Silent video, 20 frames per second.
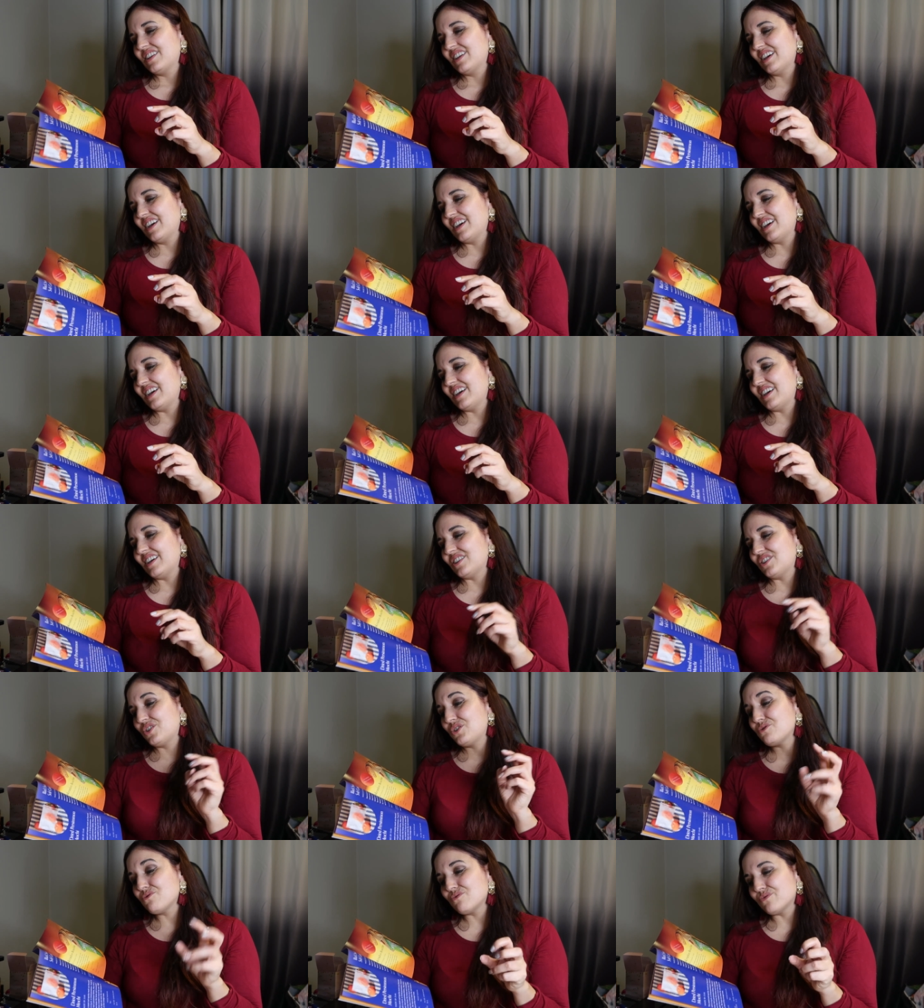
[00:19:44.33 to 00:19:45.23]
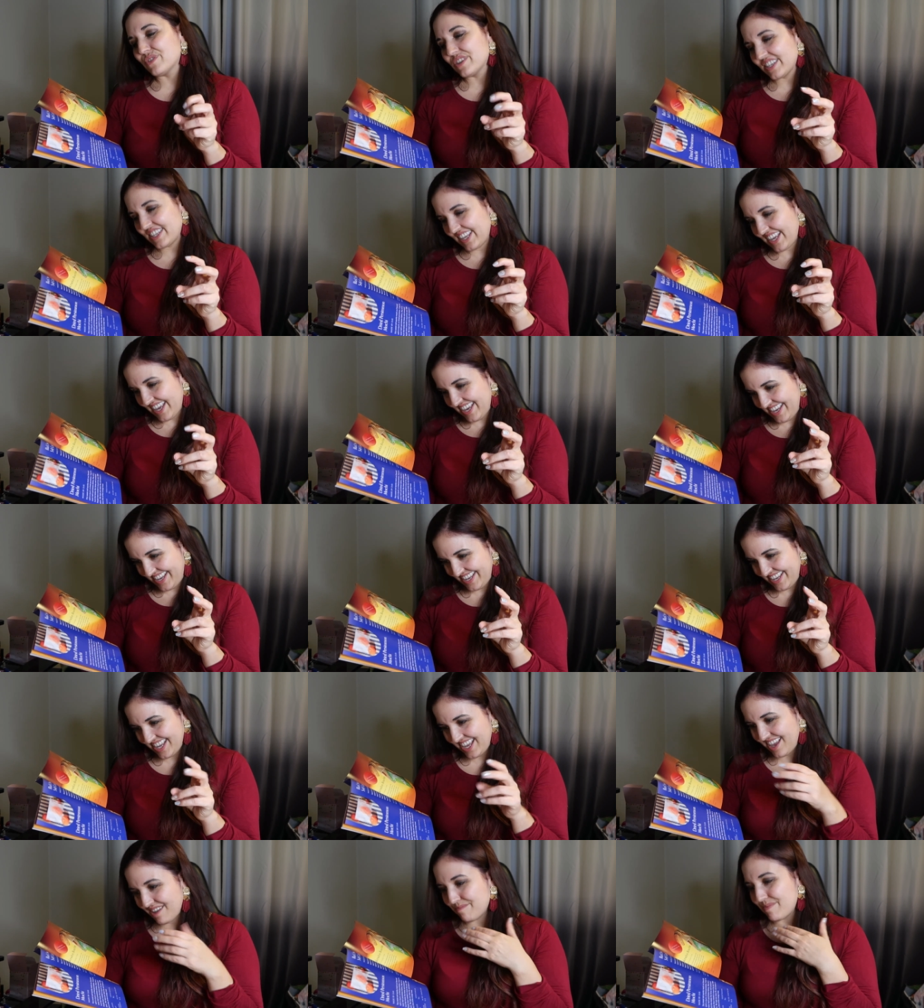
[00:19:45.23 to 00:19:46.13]
uh, choose a
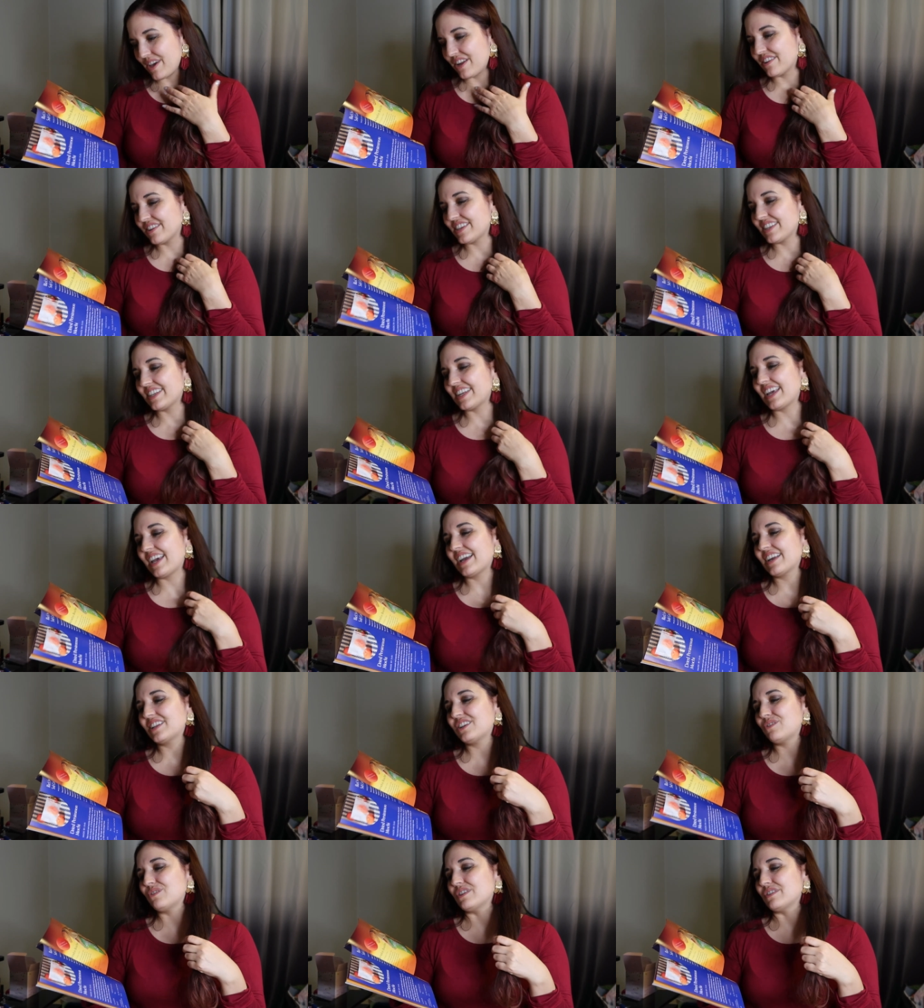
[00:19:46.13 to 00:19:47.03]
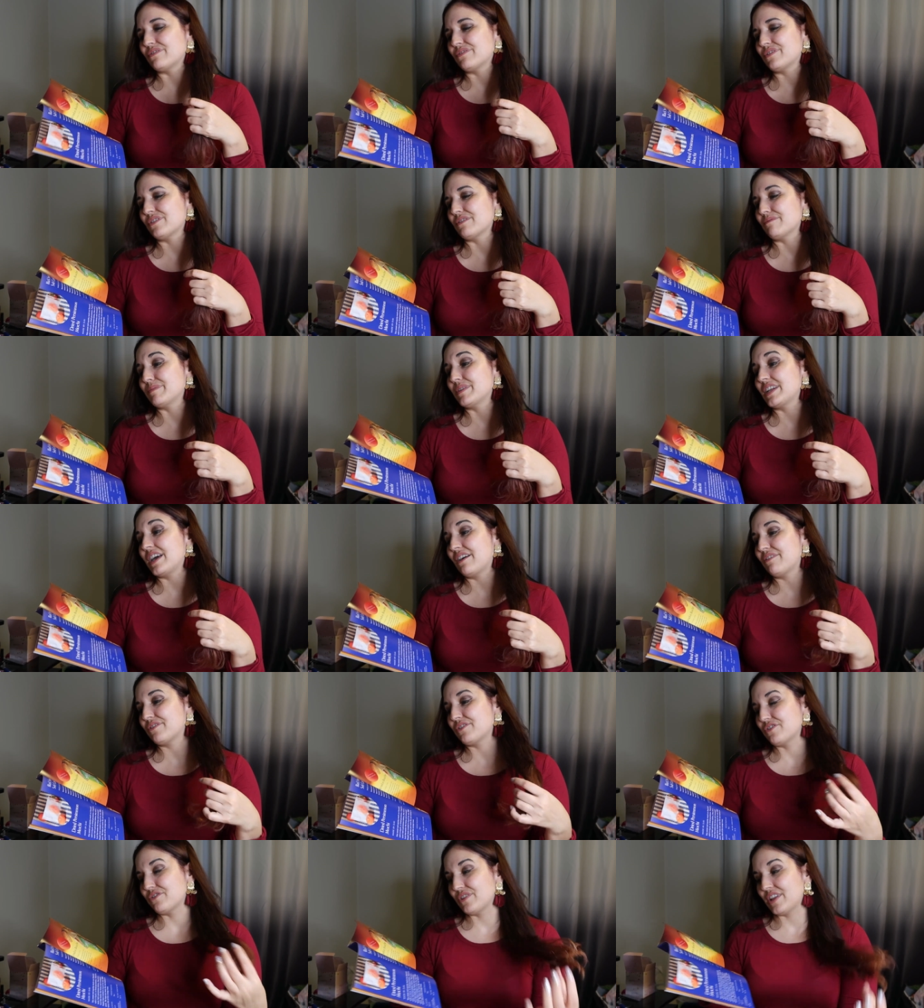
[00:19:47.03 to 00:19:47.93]
better snack to eat for a
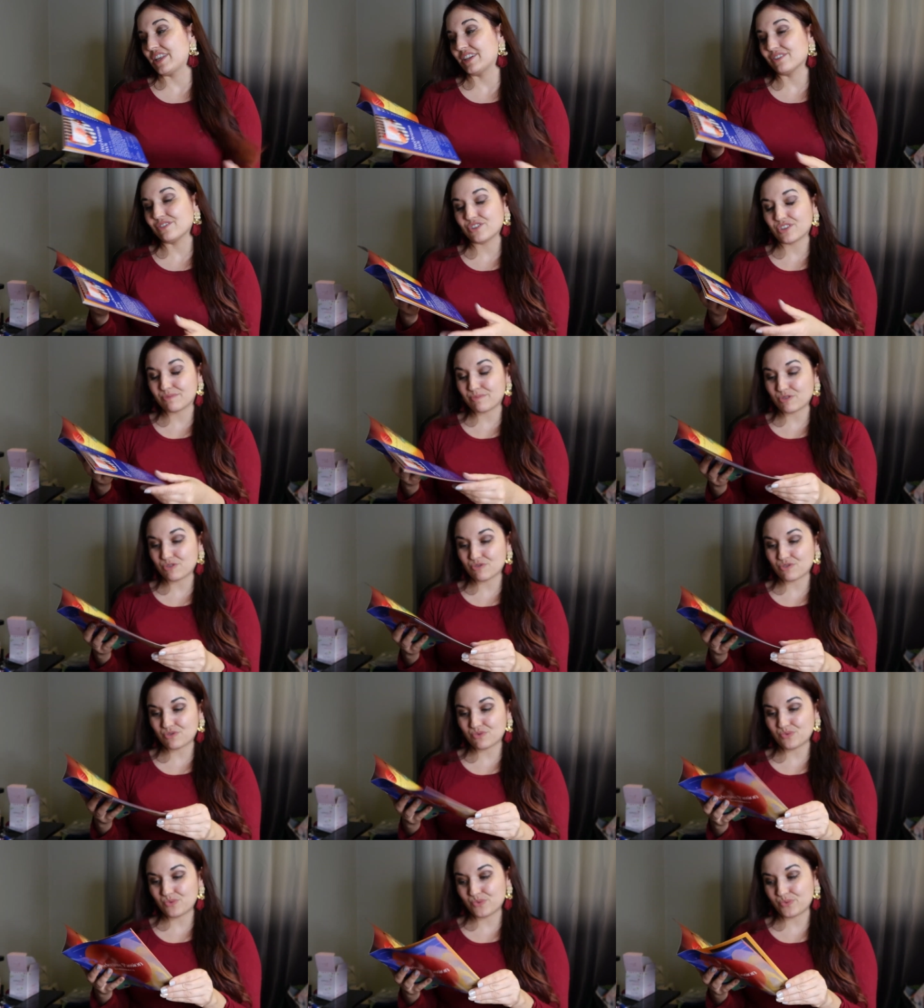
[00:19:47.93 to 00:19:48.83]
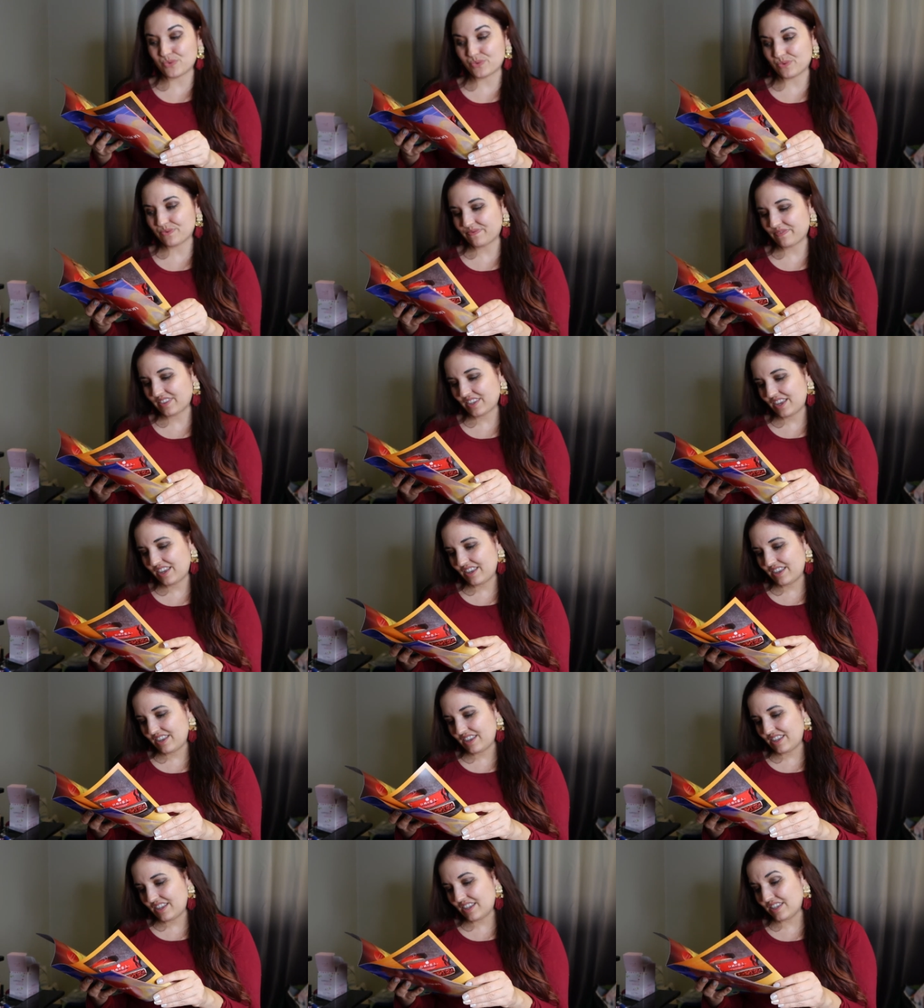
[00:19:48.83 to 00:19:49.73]
mid-afternoon energy boost. Ooh.
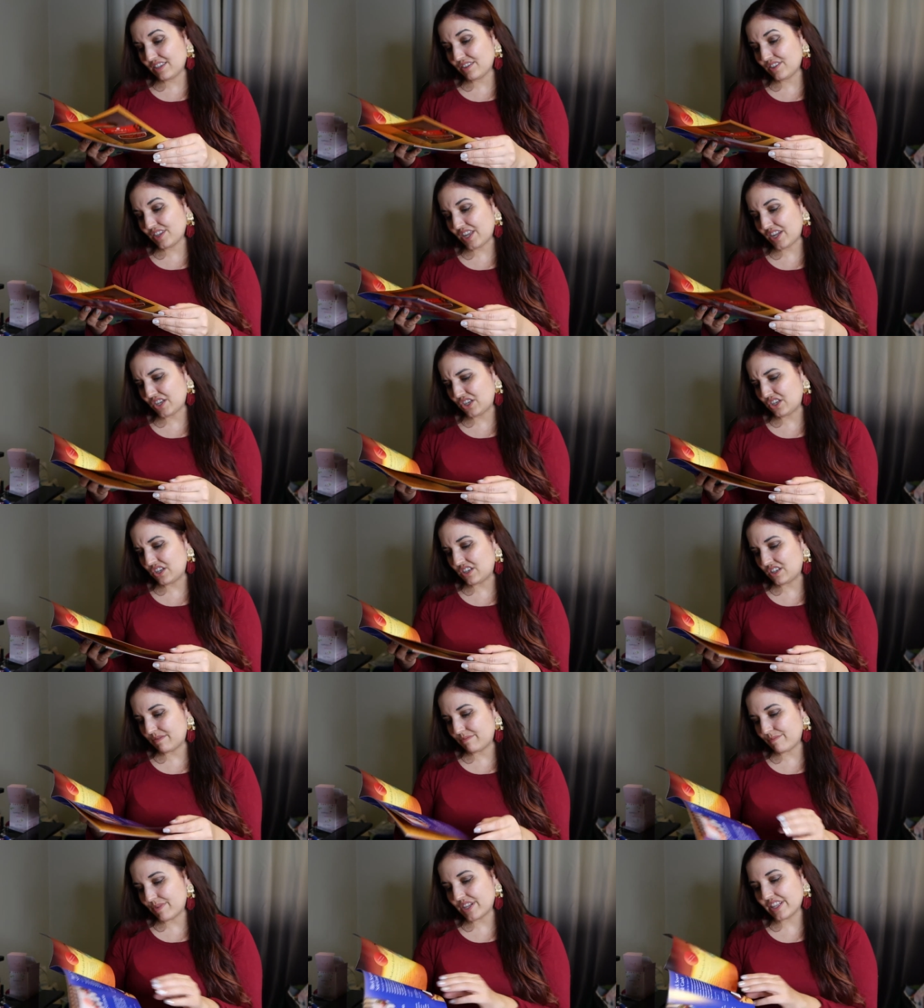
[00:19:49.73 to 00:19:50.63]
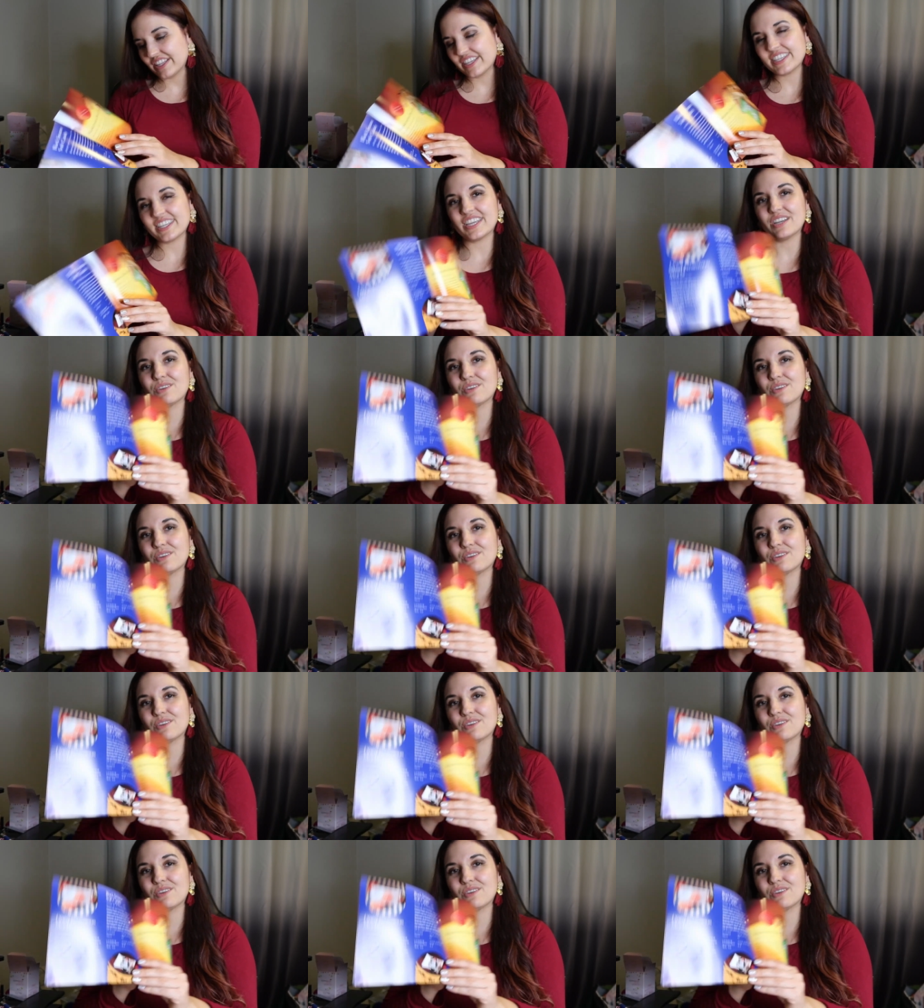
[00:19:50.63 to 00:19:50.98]
Sounds kind of good, but it looks